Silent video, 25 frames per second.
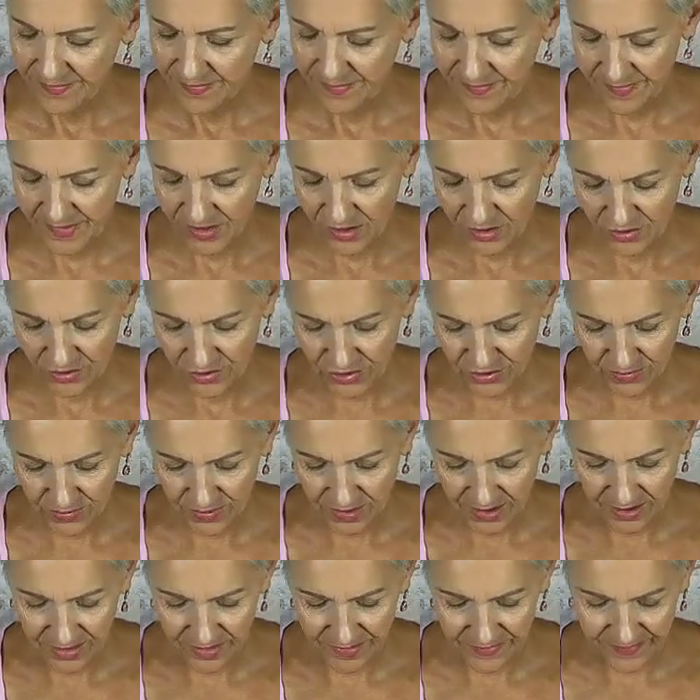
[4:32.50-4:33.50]
You got two
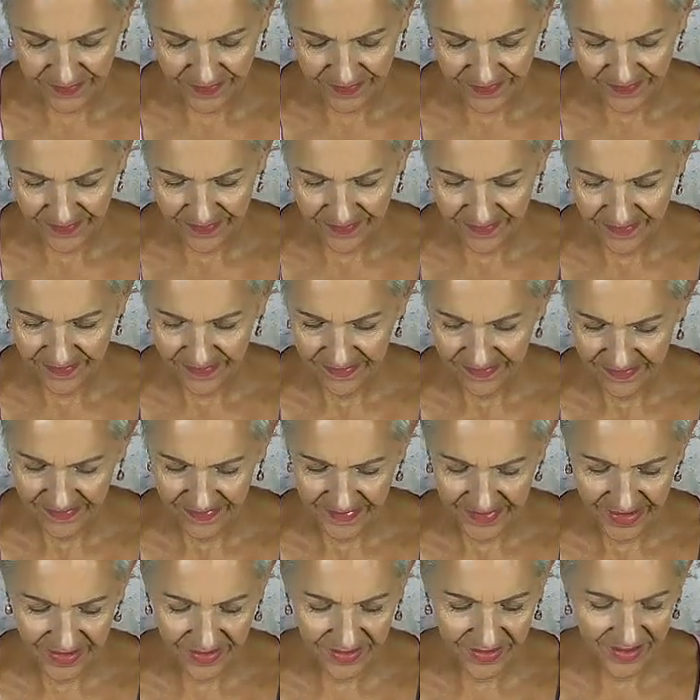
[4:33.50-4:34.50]
here.
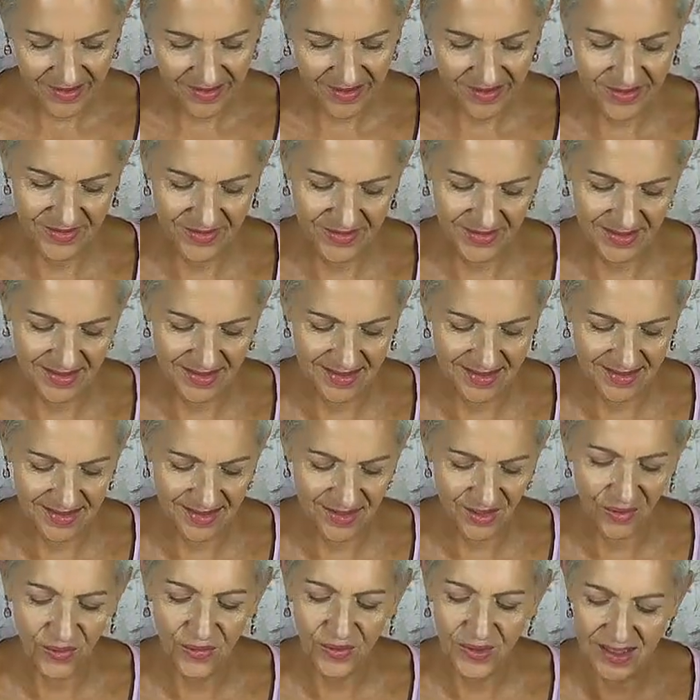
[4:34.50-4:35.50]
All right, this is
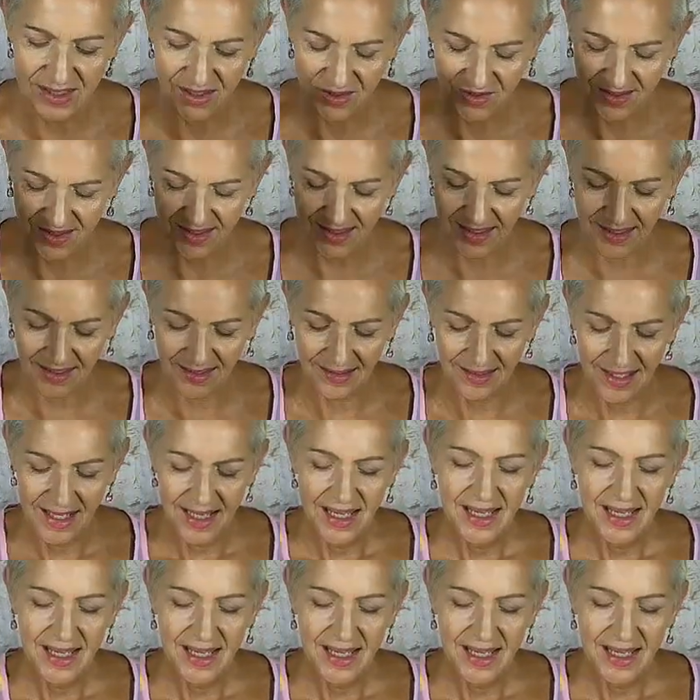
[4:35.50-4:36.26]
so interesting.